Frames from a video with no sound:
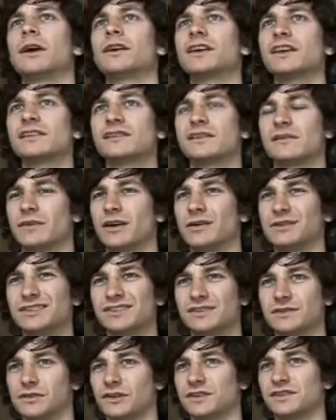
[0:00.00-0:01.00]
I guess I
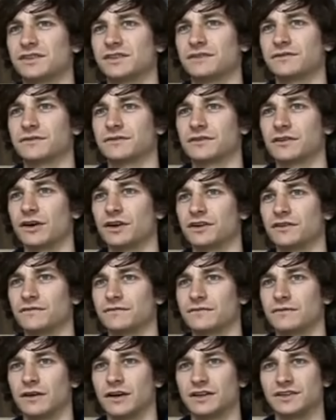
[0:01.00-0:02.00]
listen to lots of different kind of,
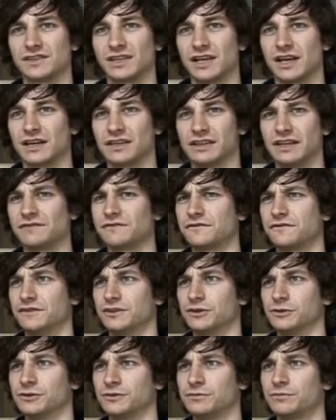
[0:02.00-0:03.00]
I'd say, left
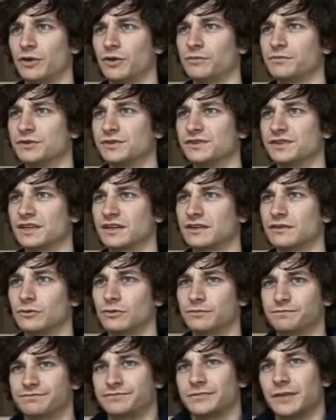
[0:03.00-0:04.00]
field pop music.
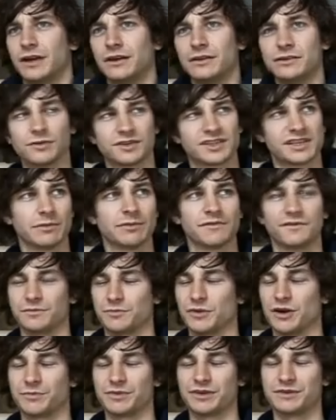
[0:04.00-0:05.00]
Or, look, some of
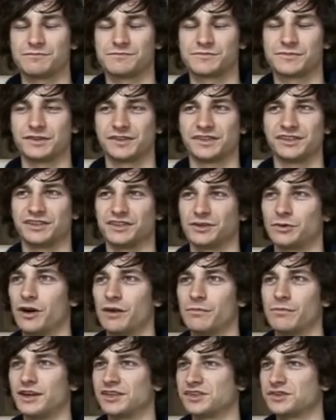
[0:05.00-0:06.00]
it might be considered
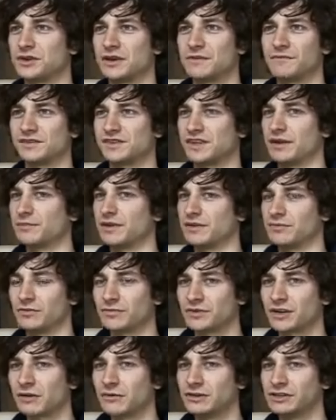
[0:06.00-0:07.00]
quite mainstream for some people,
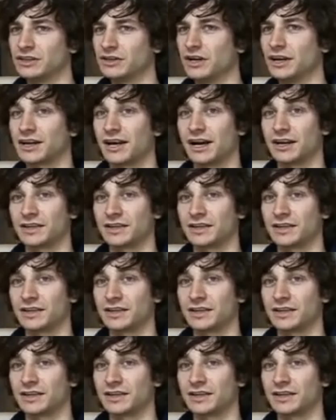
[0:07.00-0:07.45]
but I really like